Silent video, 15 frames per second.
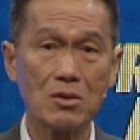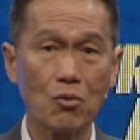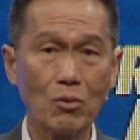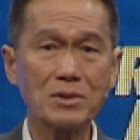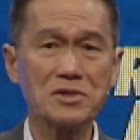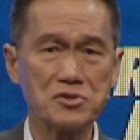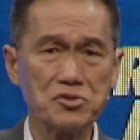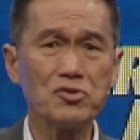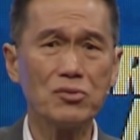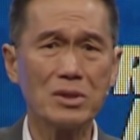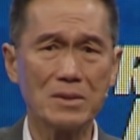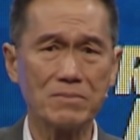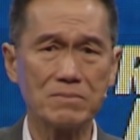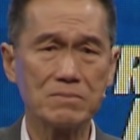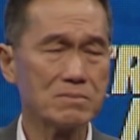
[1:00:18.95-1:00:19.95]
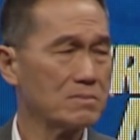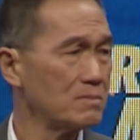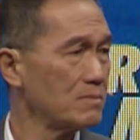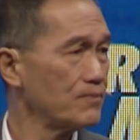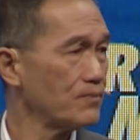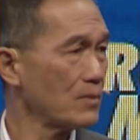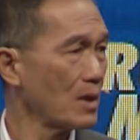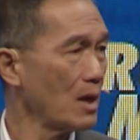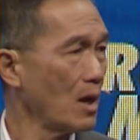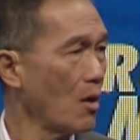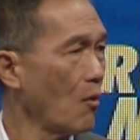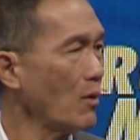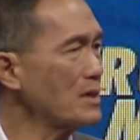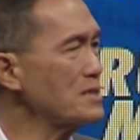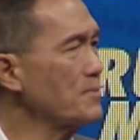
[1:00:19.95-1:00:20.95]
What is due him?
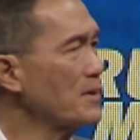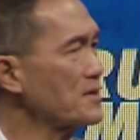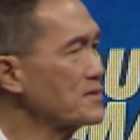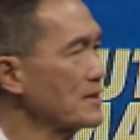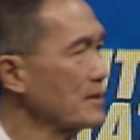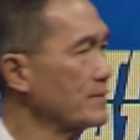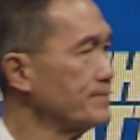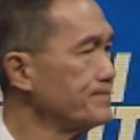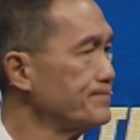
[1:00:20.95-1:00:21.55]
What is mercy?